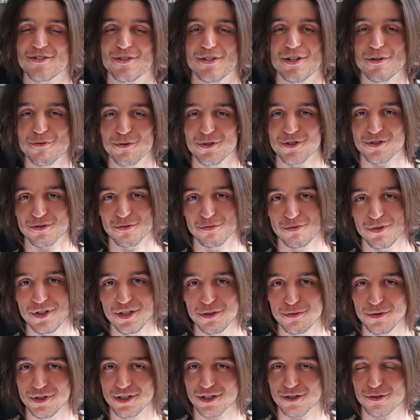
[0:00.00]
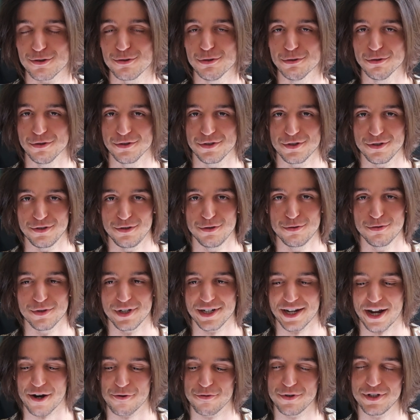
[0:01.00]
So that was really, really cool to do,
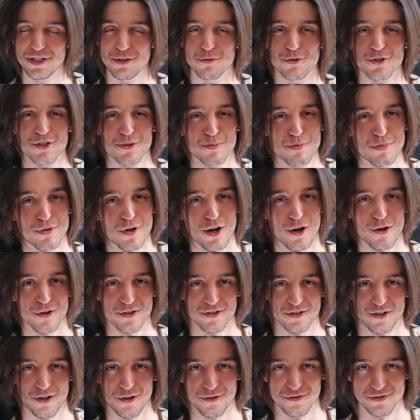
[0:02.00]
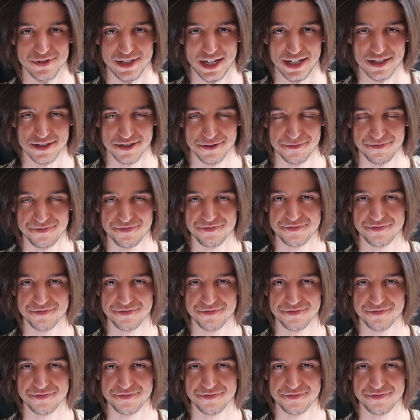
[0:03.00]
and I really was proud of that.